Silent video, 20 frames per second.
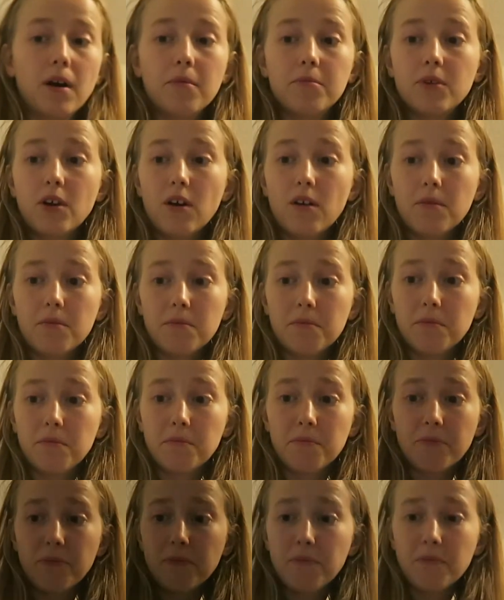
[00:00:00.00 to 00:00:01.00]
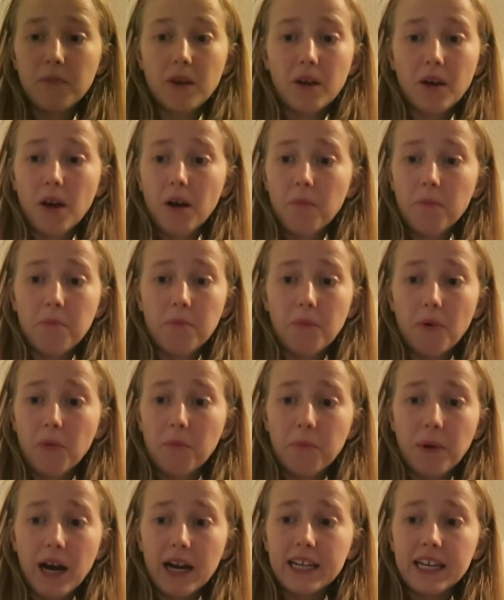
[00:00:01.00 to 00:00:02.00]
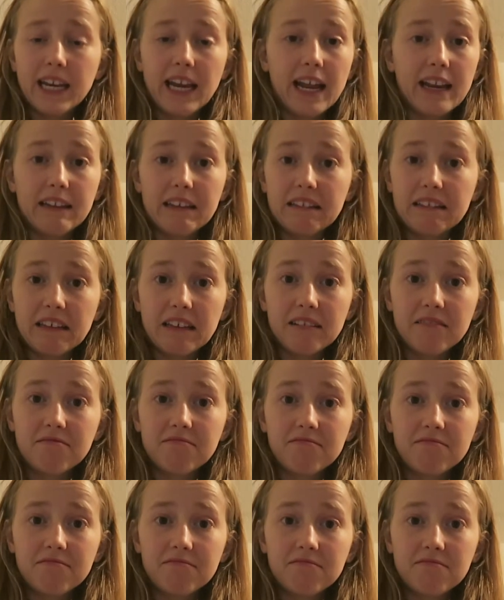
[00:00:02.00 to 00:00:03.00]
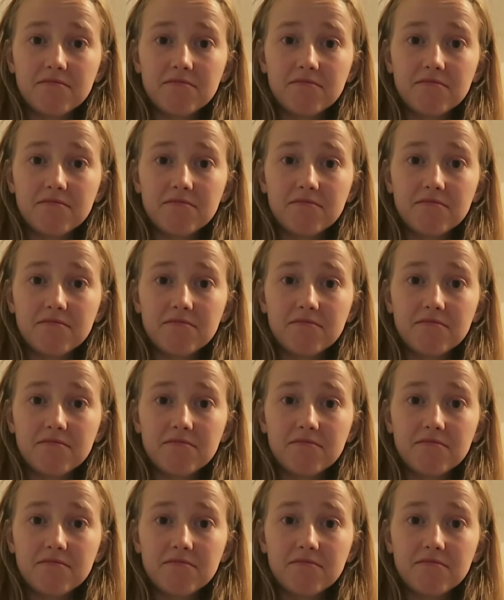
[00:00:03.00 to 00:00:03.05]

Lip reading: I'm not unpacking anything